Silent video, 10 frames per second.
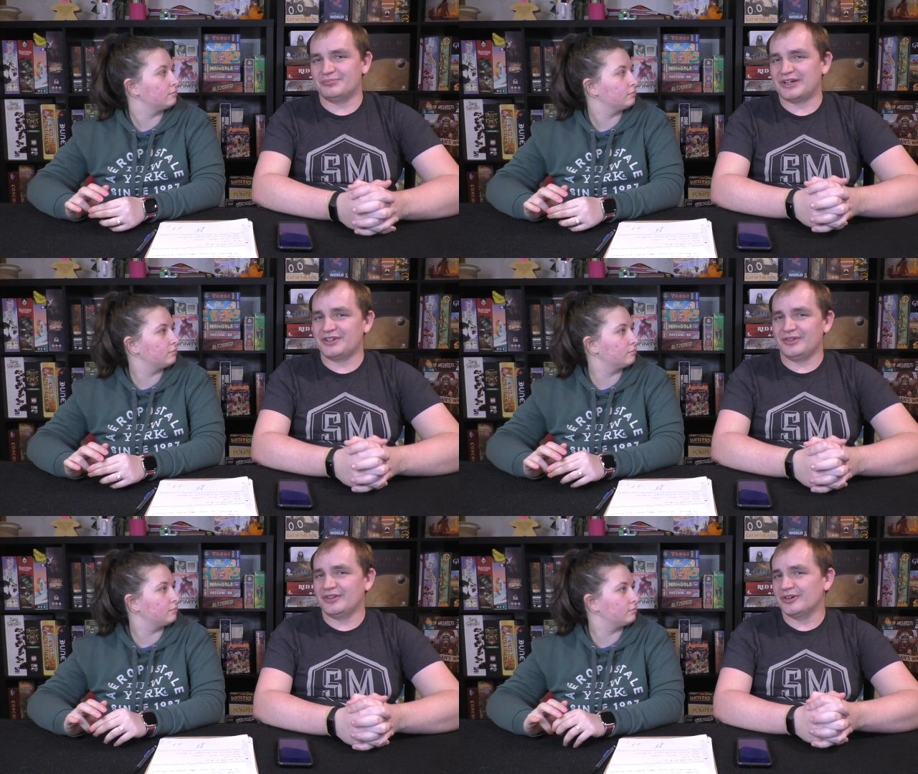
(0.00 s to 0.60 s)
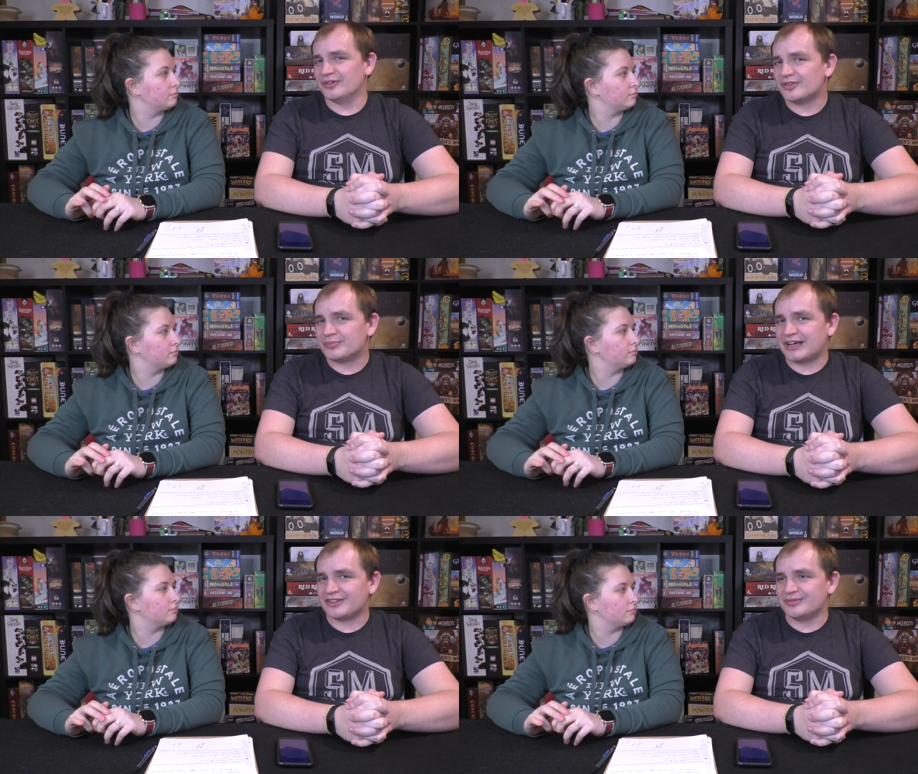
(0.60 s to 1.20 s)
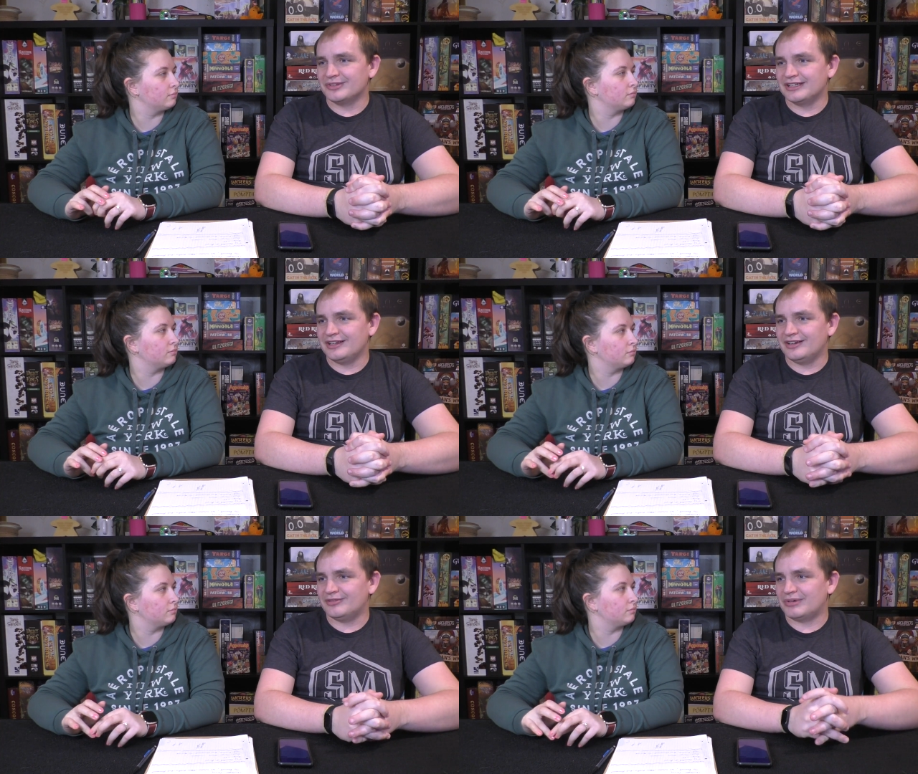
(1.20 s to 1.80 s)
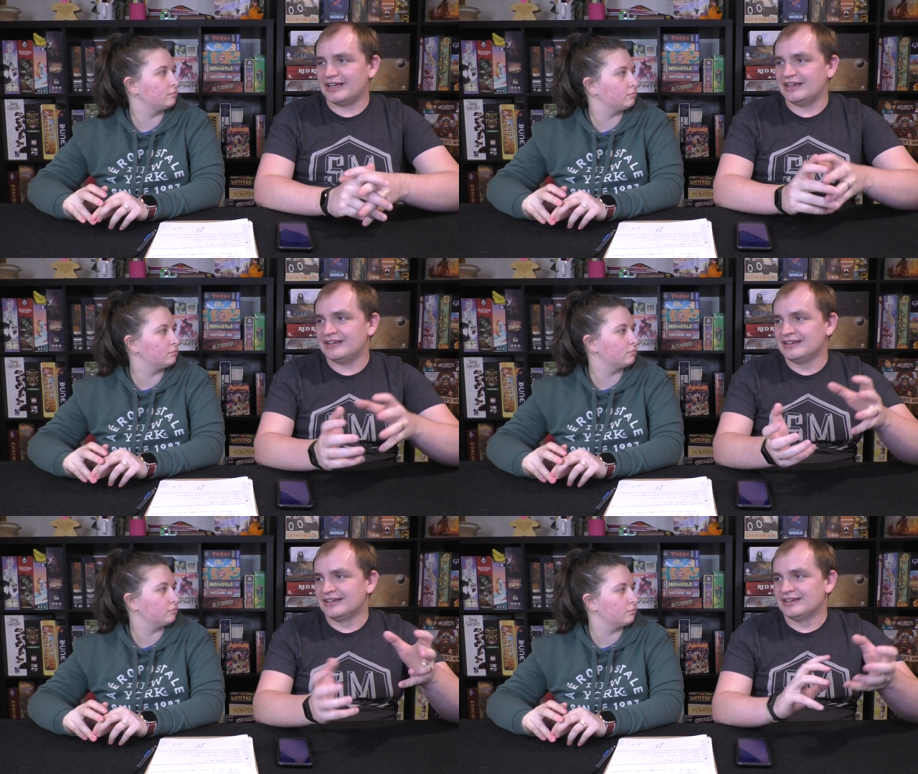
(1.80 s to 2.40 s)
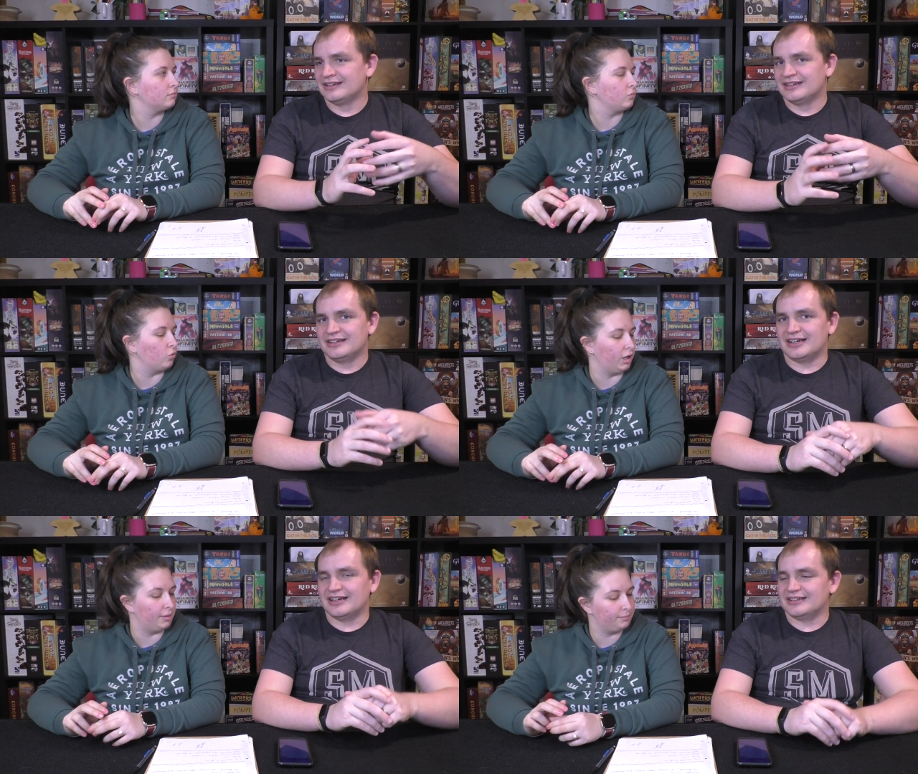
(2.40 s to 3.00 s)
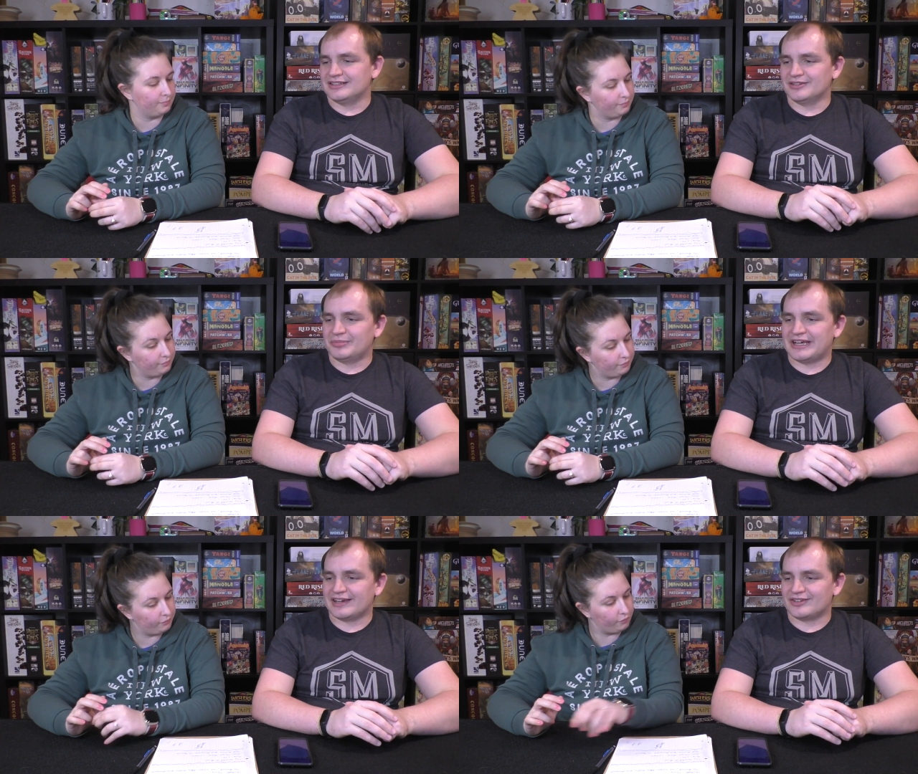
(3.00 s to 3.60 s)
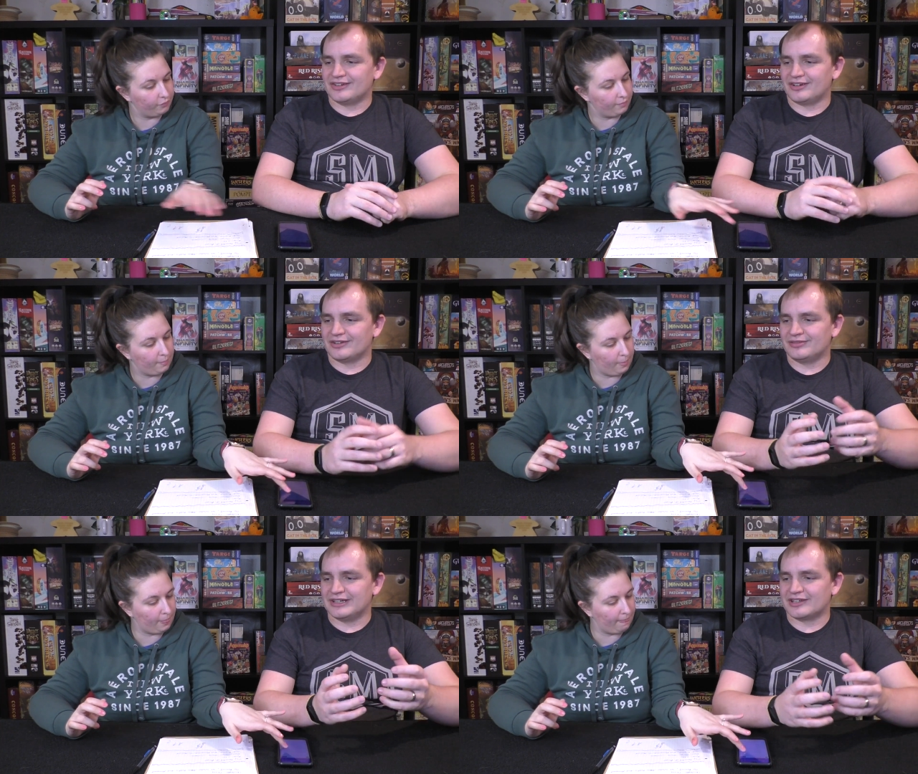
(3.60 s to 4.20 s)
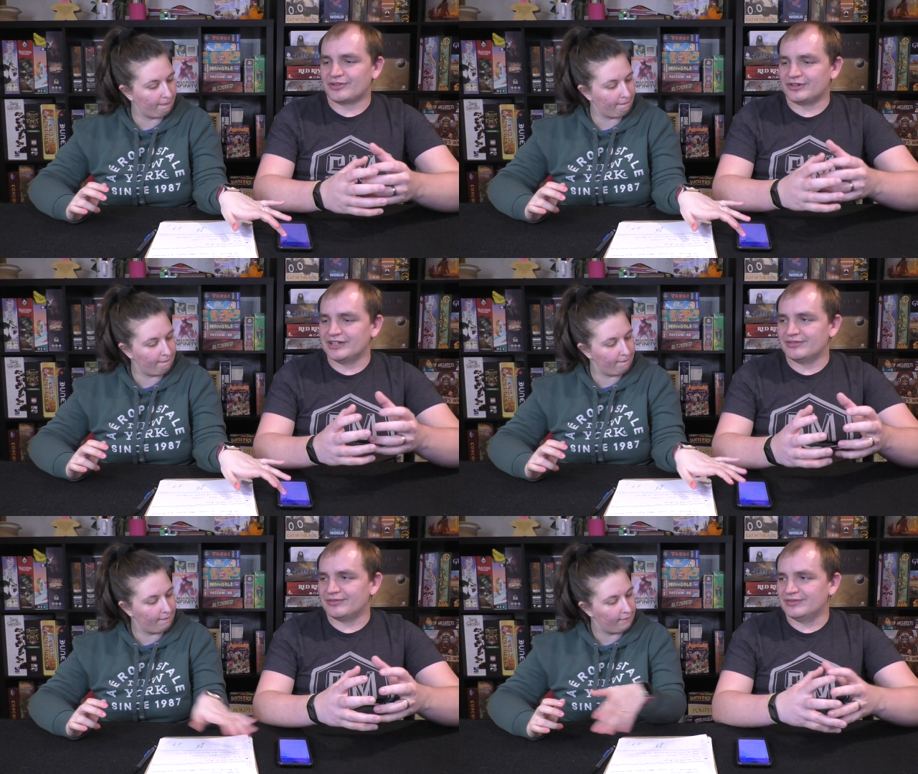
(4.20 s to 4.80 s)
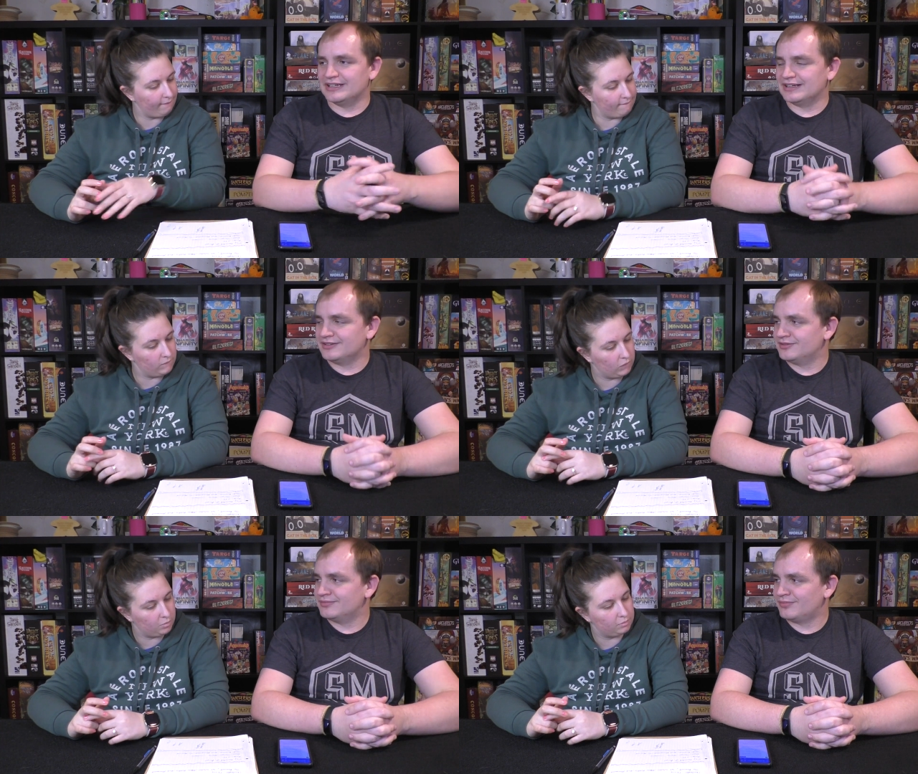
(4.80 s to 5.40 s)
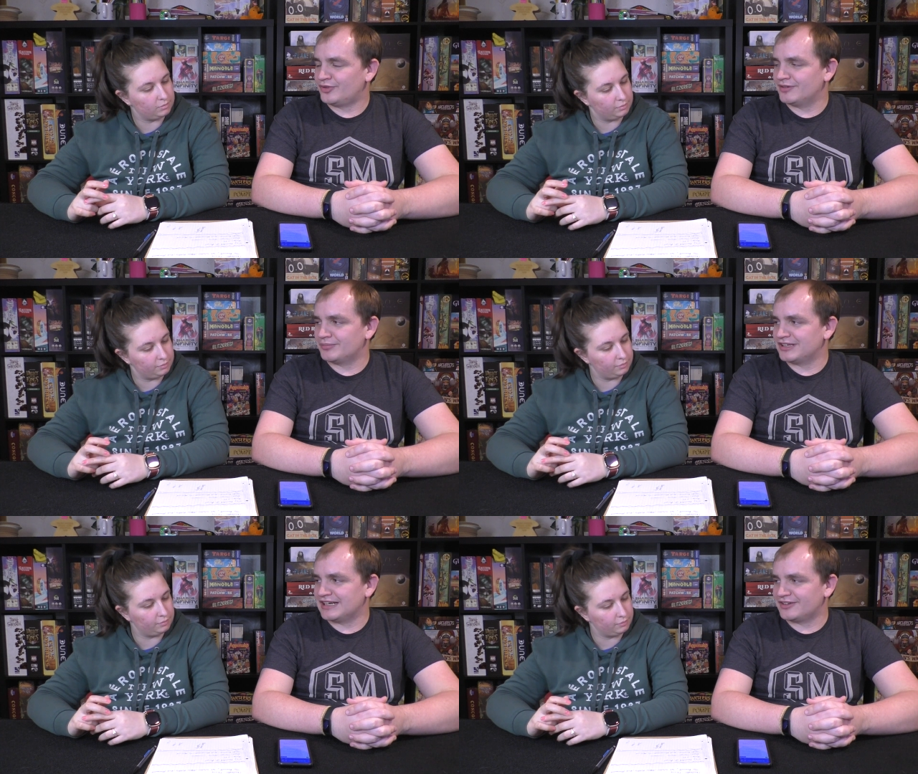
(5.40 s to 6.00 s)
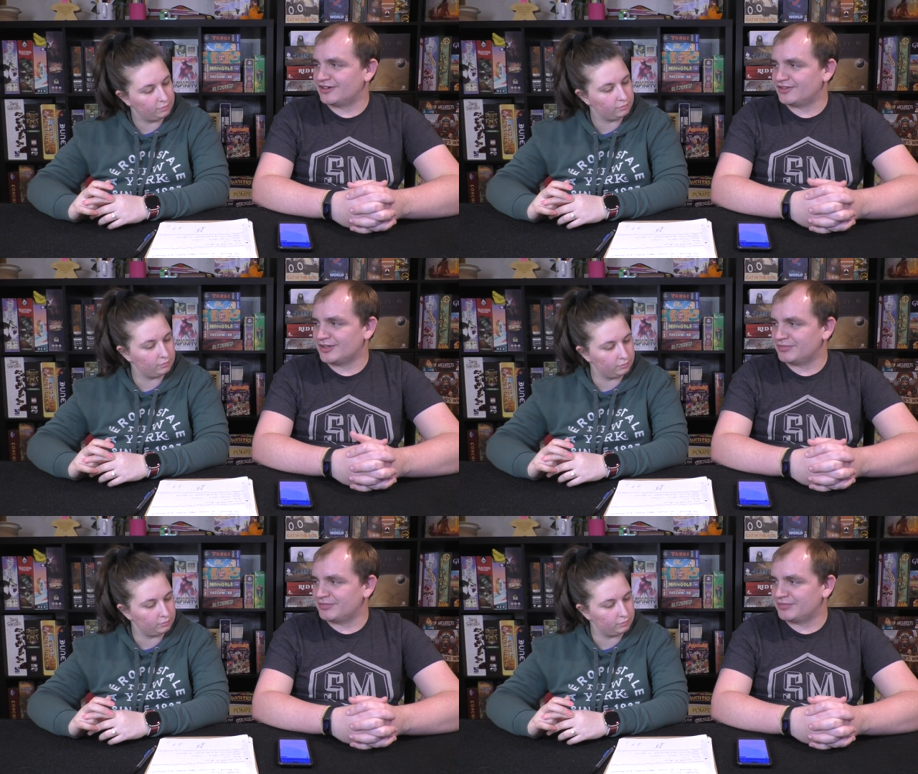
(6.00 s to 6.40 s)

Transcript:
Speaker 1: of bundle those, possibly, by. Uh, right. uh, you know packs or like three of in a three of them together or